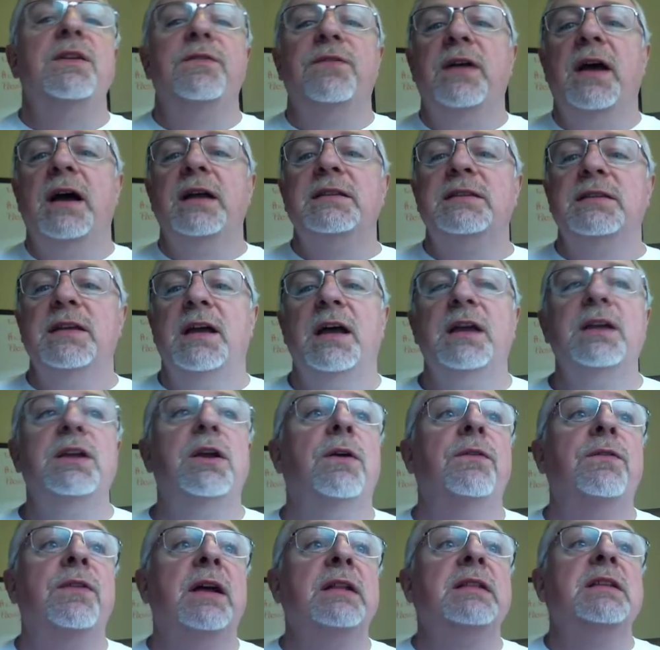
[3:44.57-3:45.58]
say you've got
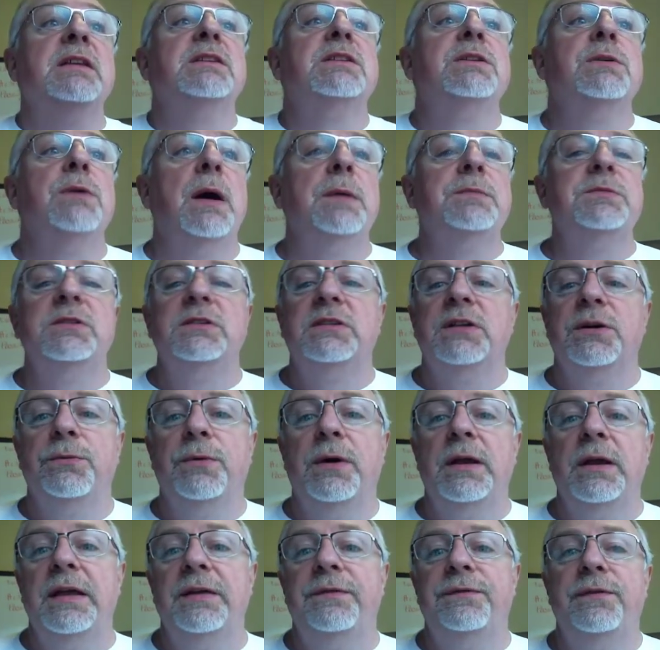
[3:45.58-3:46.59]
these 2 options here.
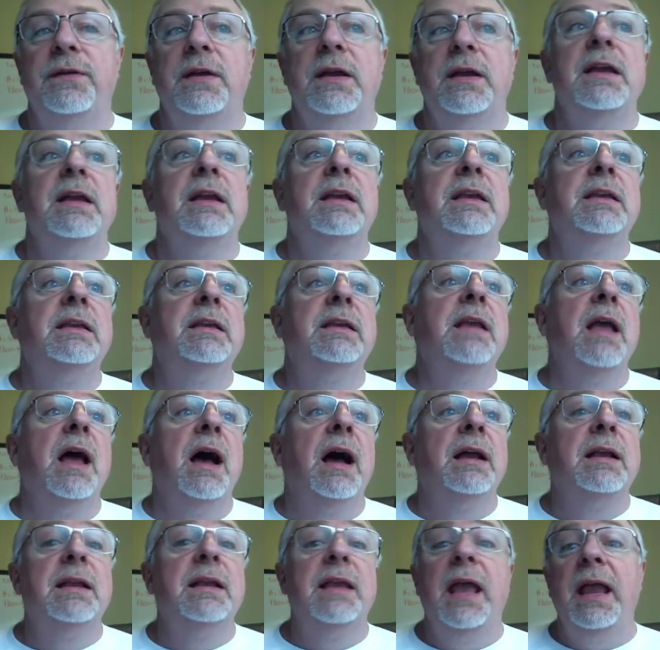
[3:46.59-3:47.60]
What if
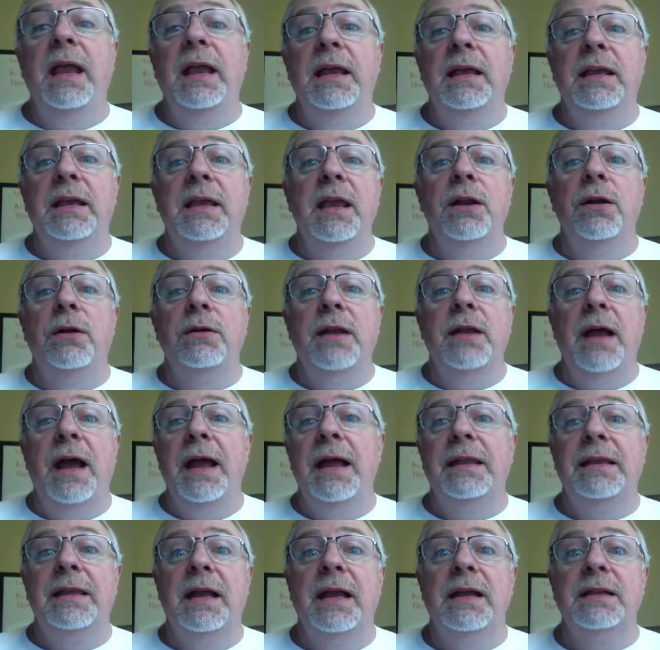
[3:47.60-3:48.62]
keto
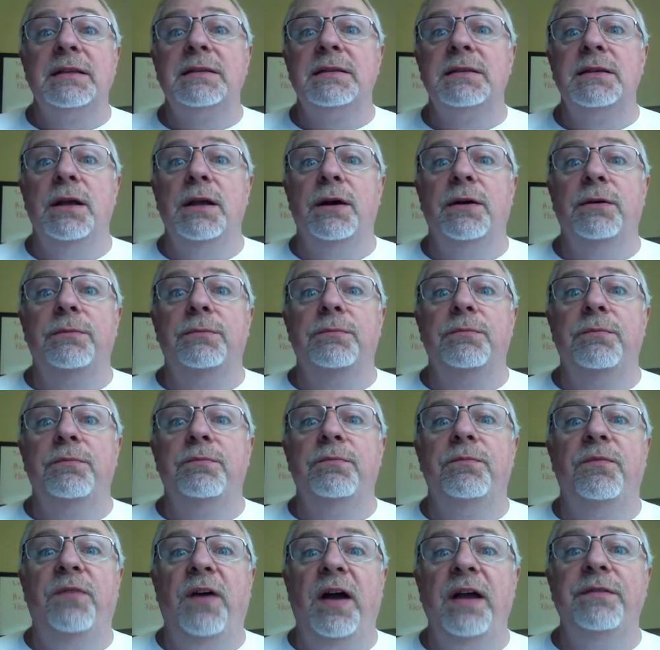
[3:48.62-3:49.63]
diet gets
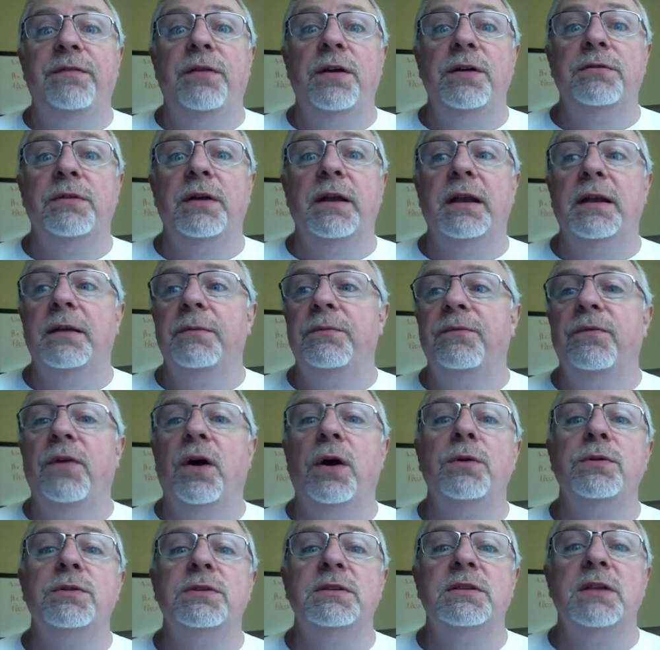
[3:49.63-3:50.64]
500
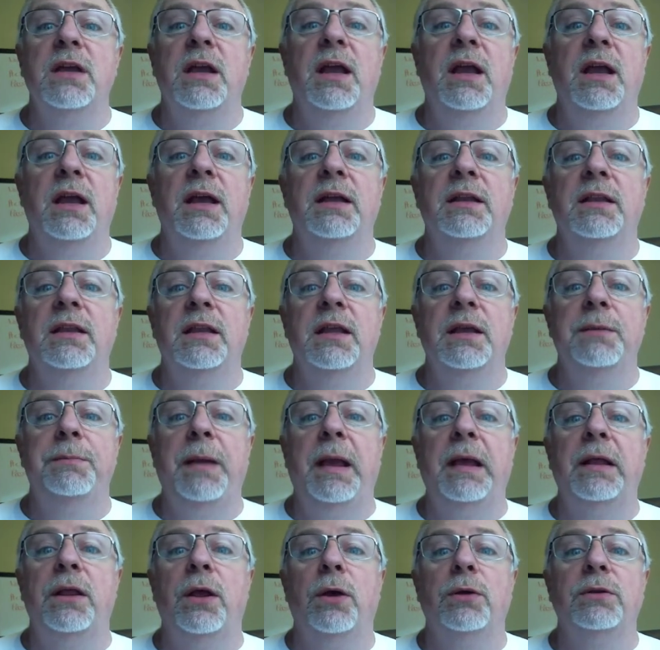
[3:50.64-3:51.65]
votes and the
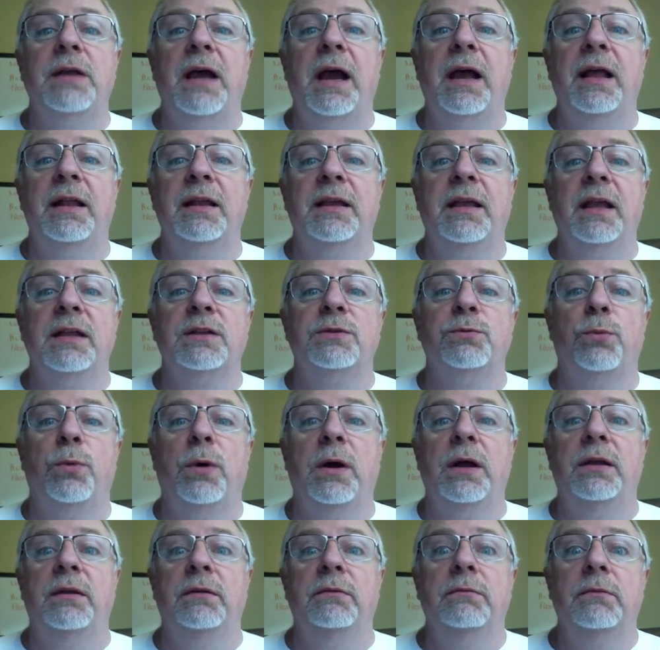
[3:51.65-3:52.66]
paleo diet gets
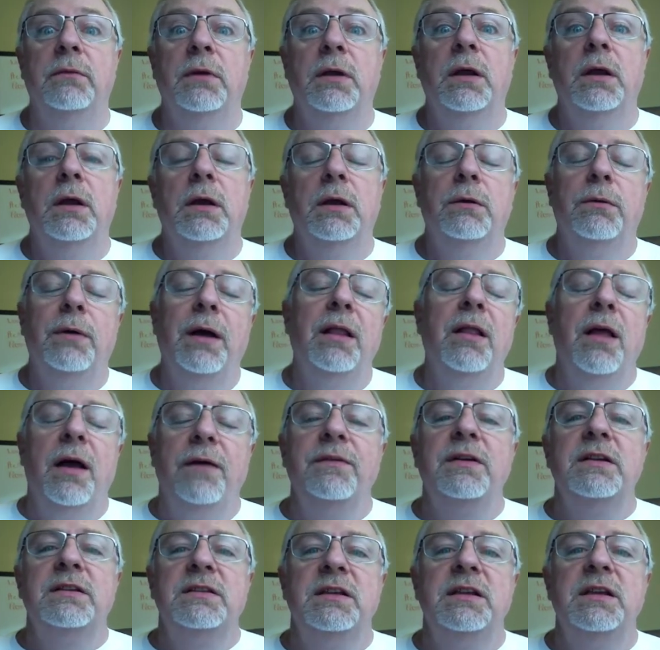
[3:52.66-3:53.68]
1? Well,
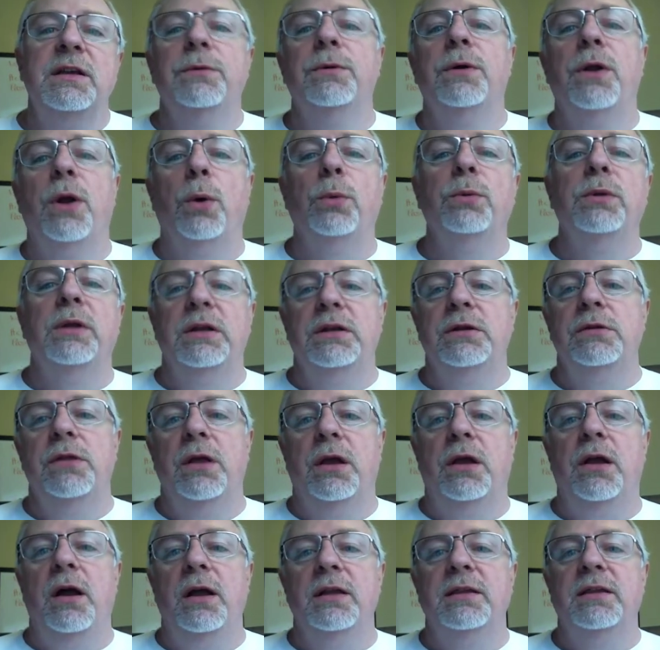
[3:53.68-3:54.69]
obviously you would only do
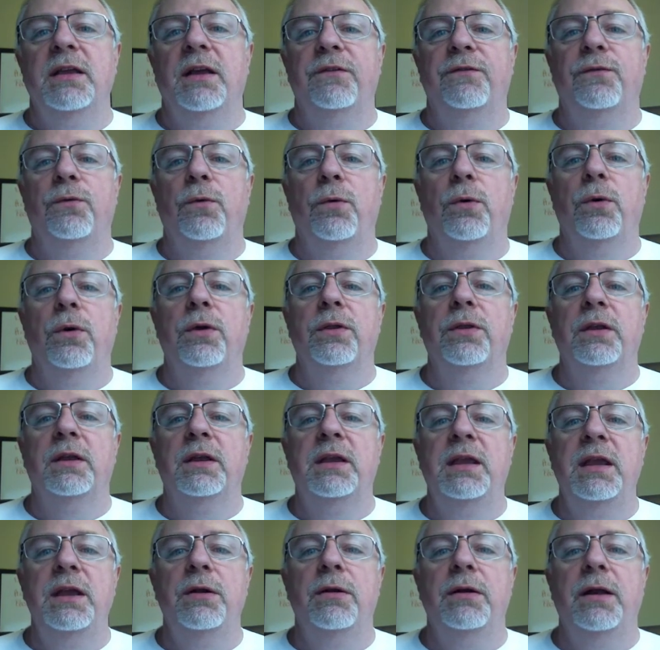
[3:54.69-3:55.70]
the content for
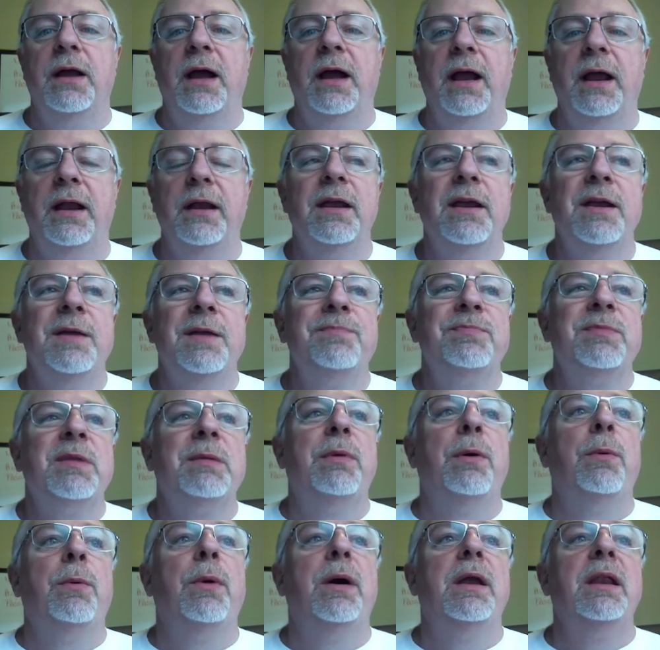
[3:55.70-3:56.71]
the keto diet.
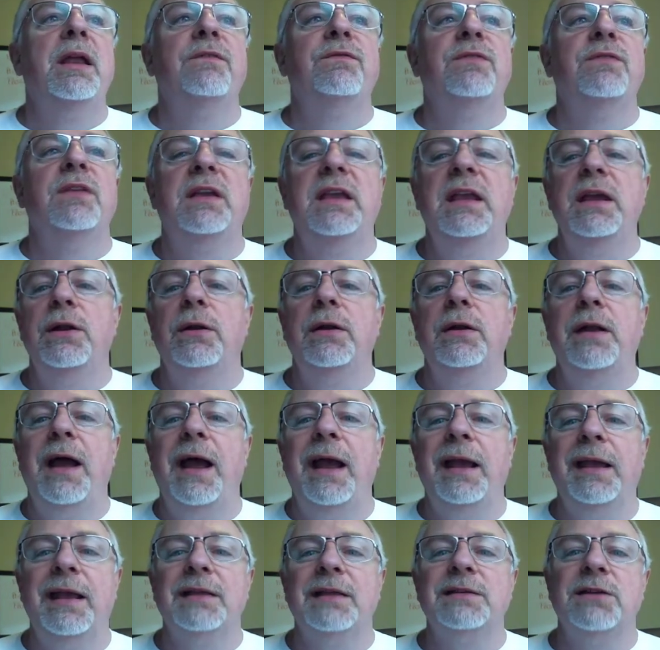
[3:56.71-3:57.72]
But what if the keto
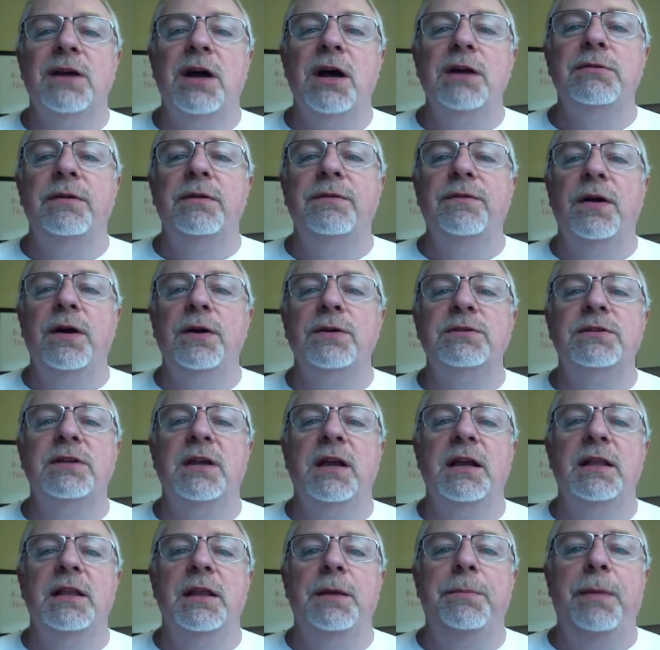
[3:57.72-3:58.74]
diet gets 100 votes
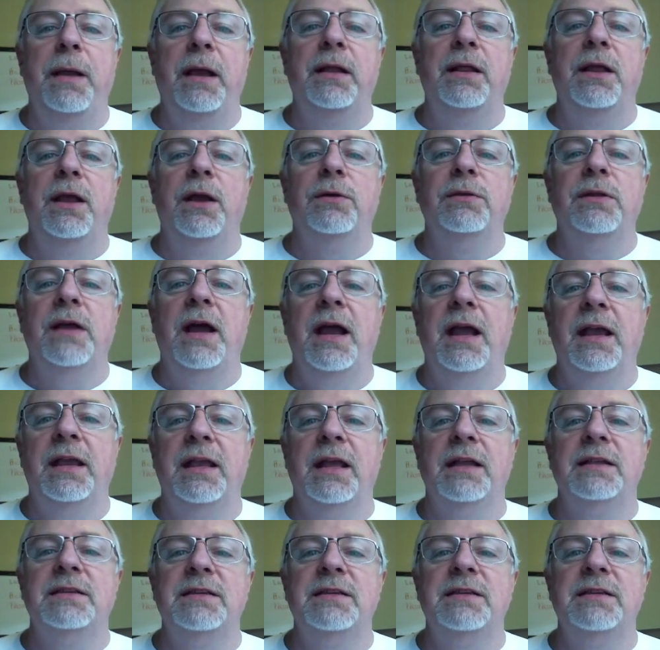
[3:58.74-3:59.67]
and the paleo diet